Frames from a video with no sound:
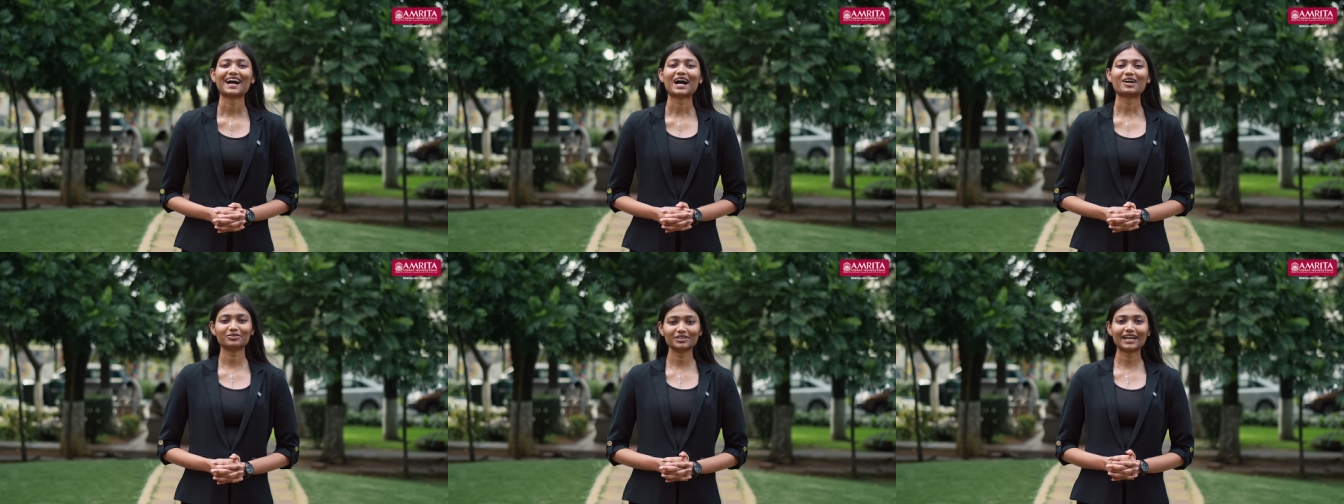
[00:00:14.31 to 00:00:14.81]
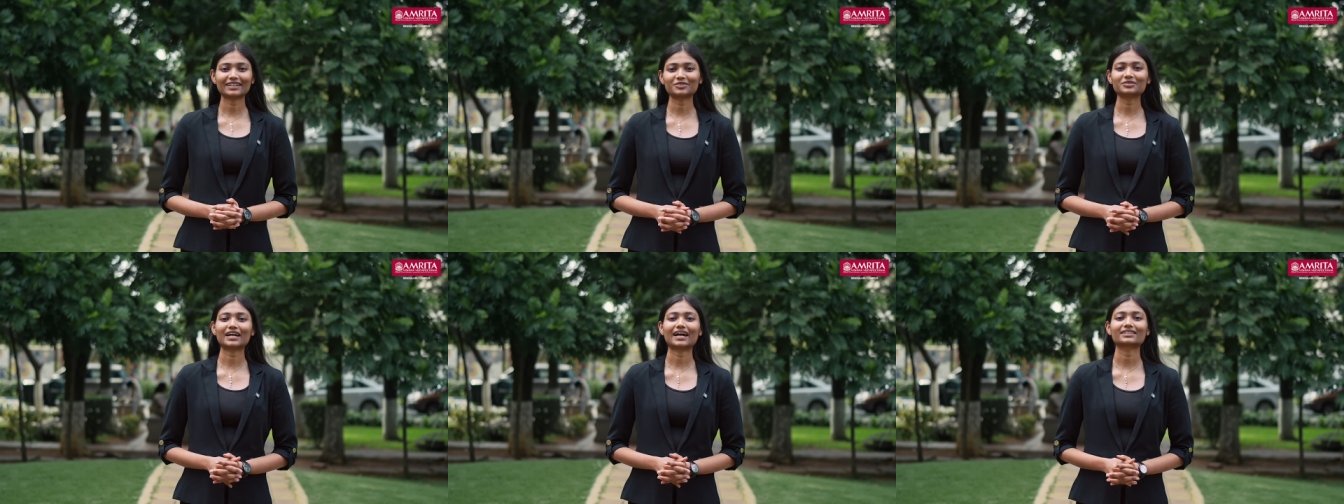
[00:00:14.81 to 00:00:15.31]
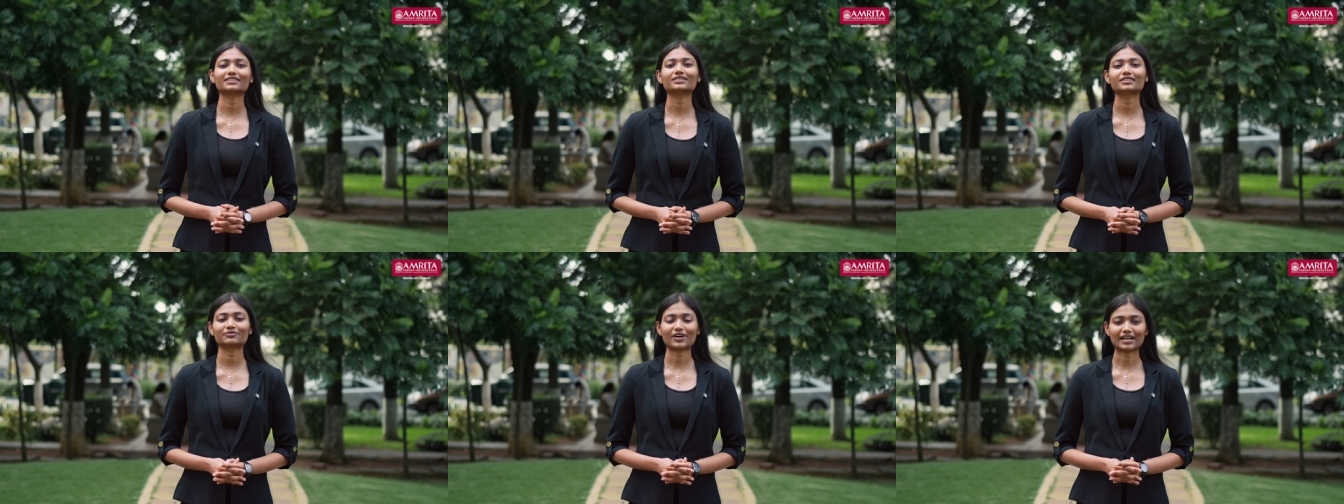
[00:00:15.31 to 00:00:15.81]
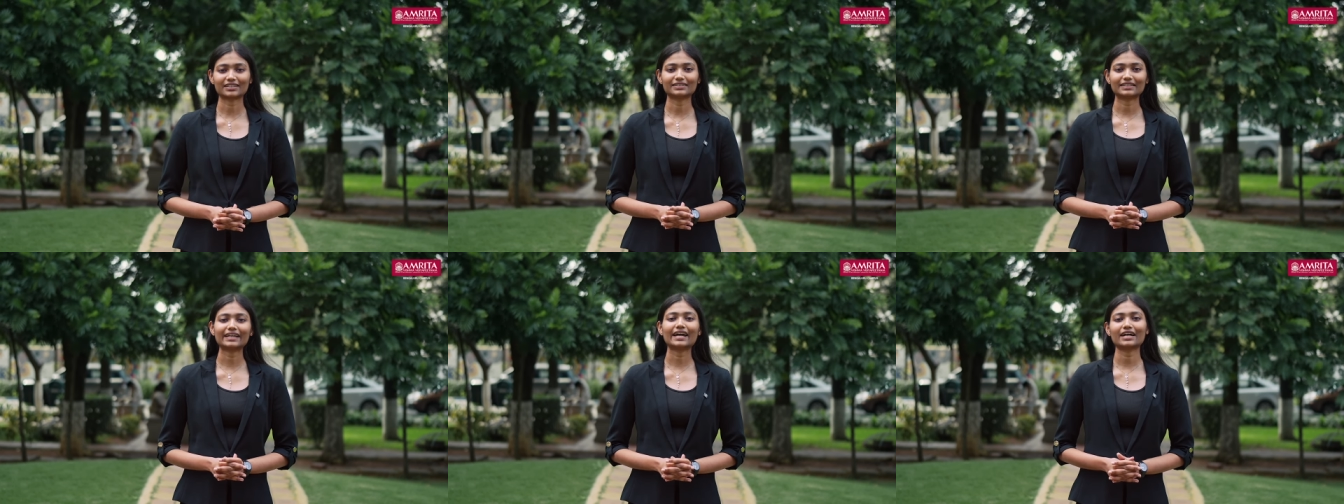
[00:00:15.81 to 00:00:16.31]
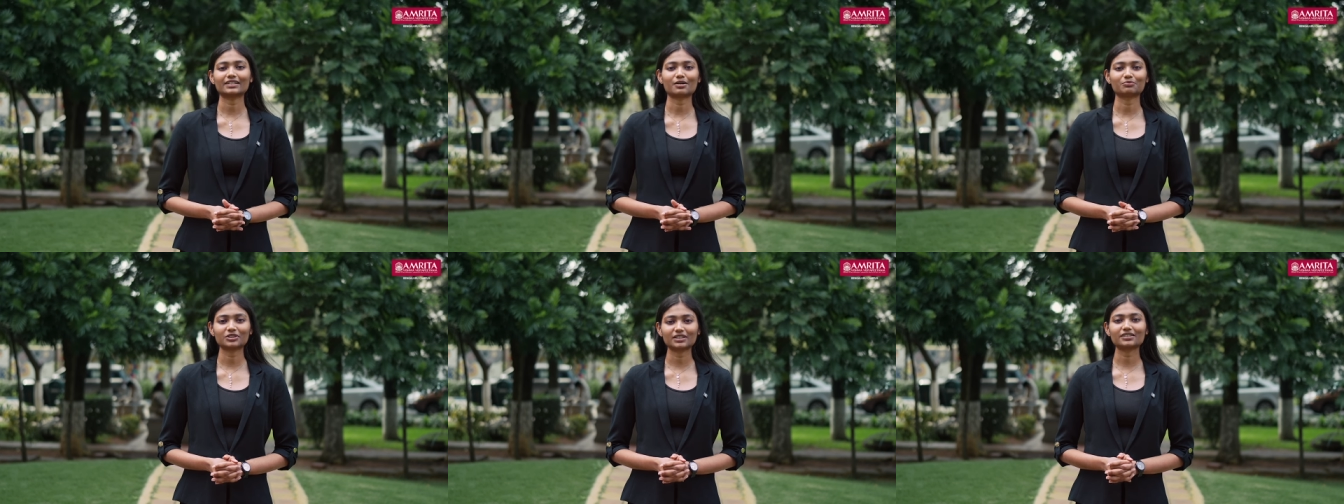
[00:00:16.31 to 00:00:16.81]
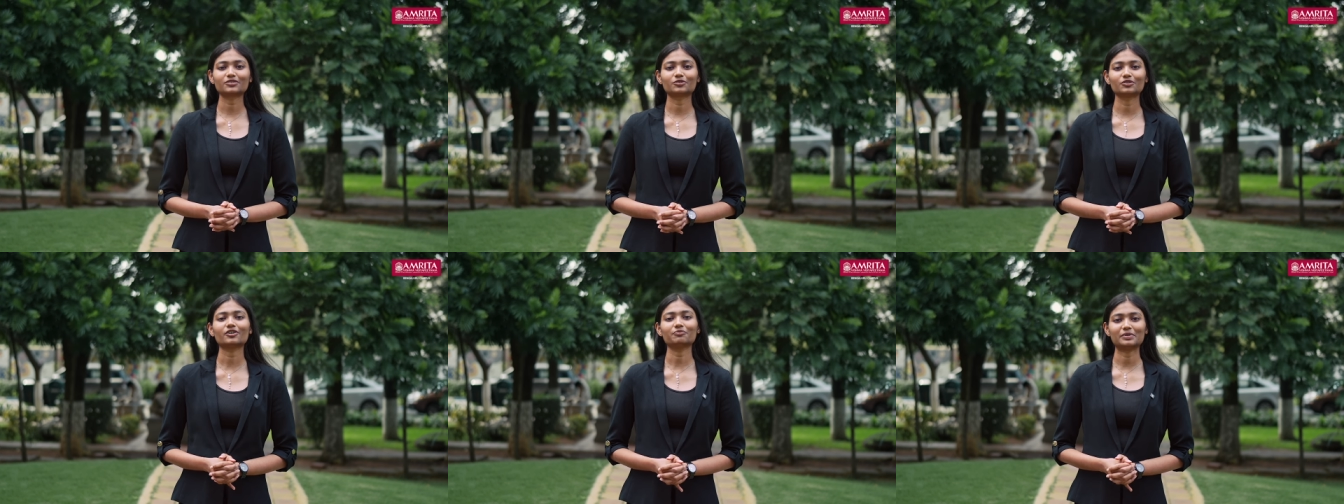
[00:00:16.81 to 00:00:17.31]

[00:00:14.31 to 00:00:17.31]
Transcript: I would like to thank the faculty at Amrita School of